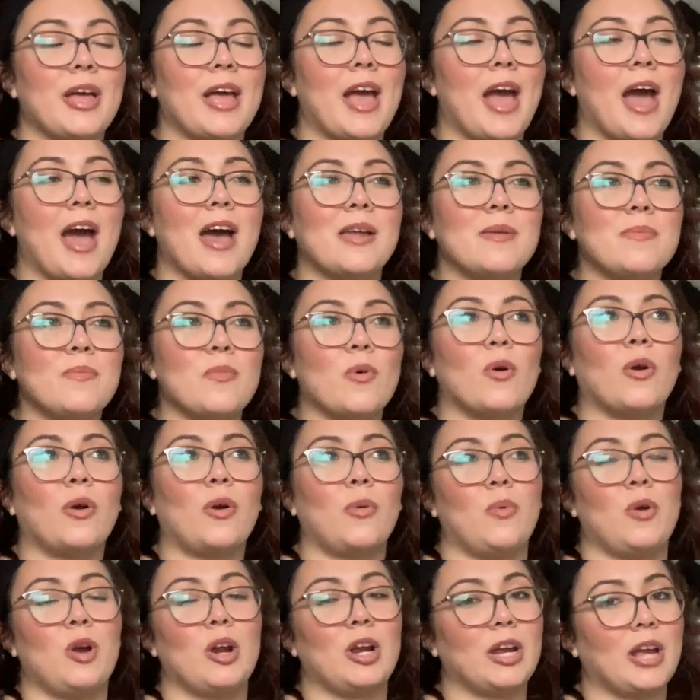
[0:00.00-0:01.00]
add
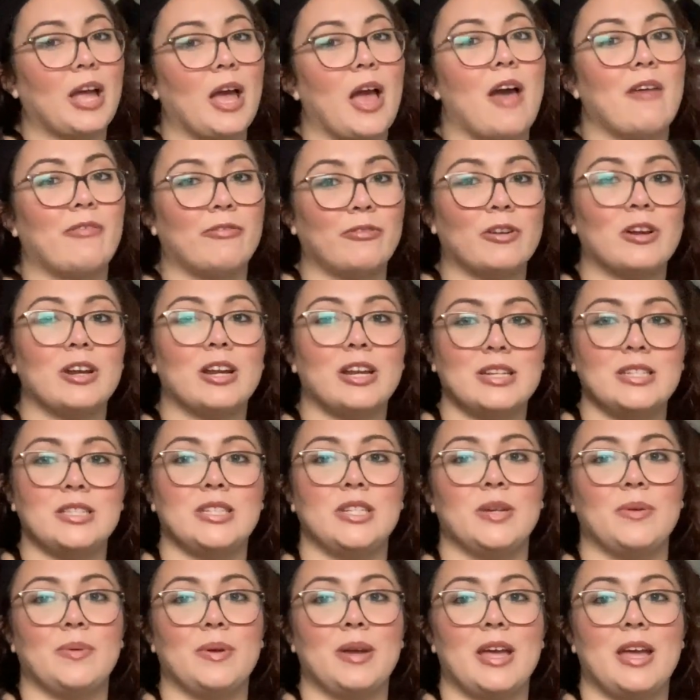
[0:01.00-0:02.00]
more work effort
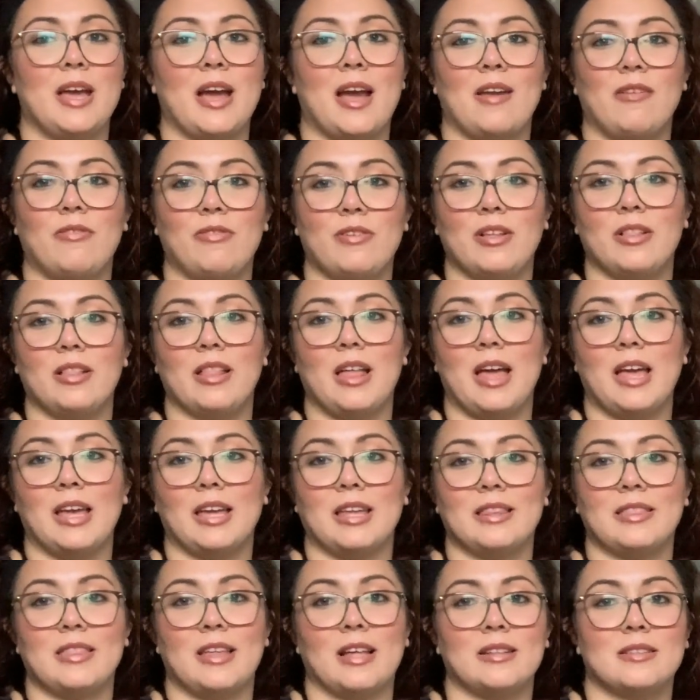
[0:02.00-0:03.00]
into it. I feel
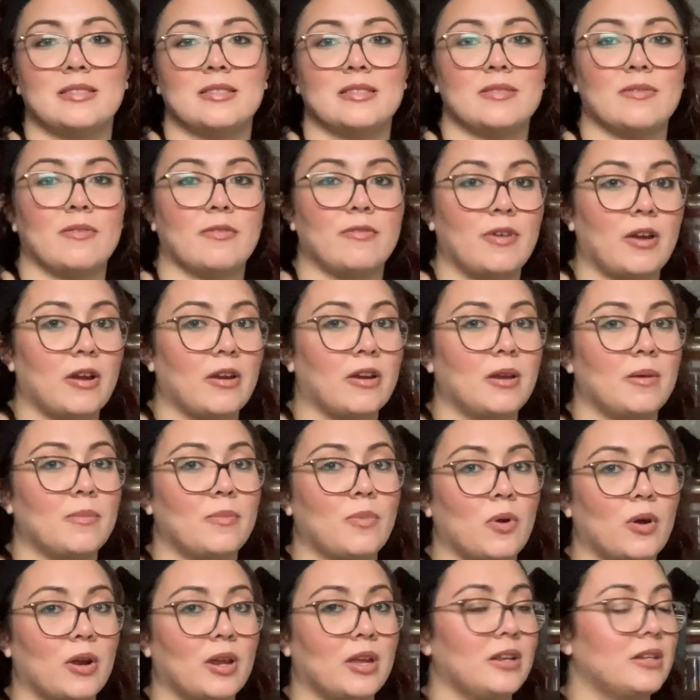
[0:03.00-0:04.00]
like that's very
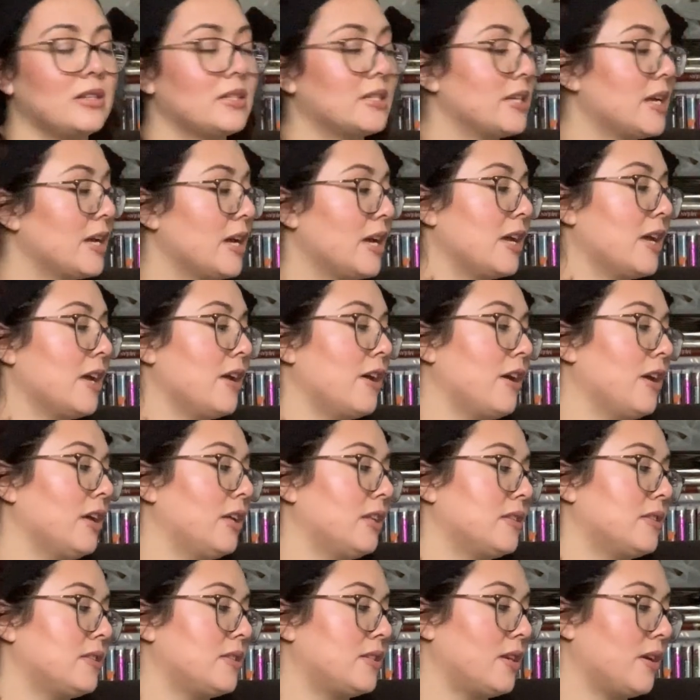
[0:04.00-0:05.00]
important
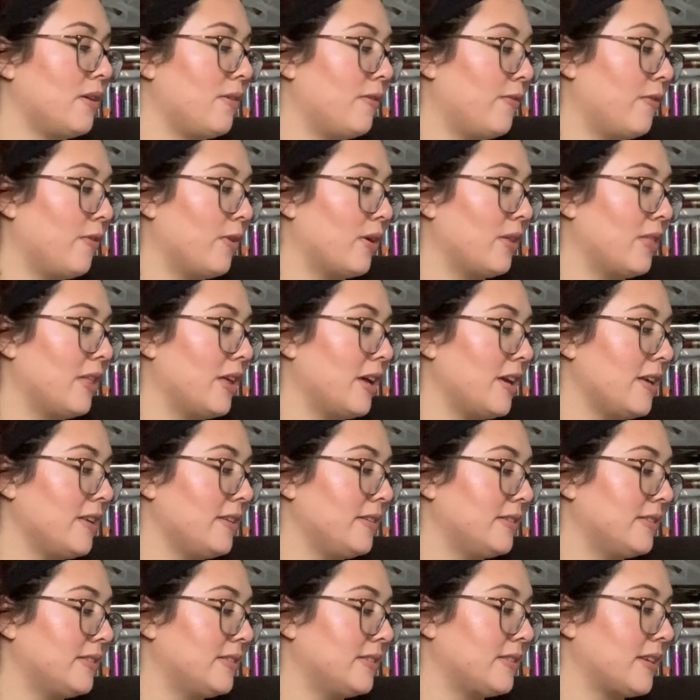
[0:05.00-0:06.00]
for
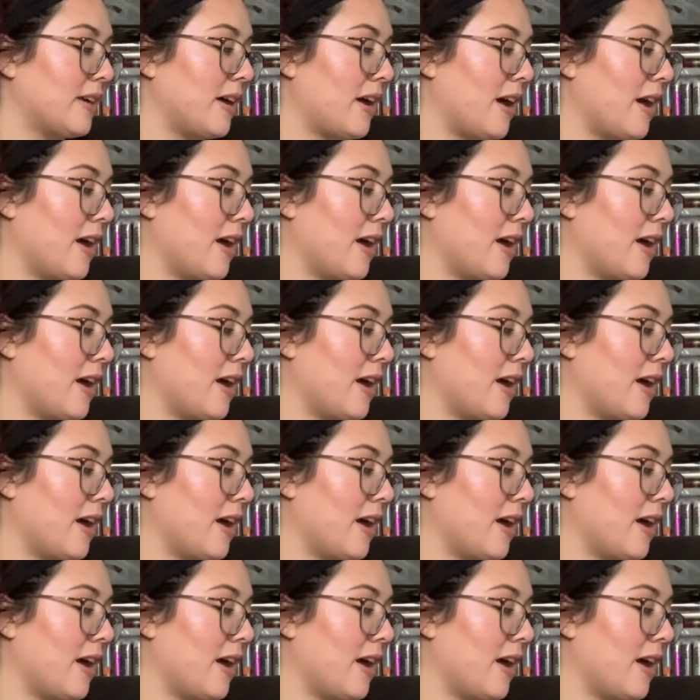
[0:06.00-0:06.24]
this.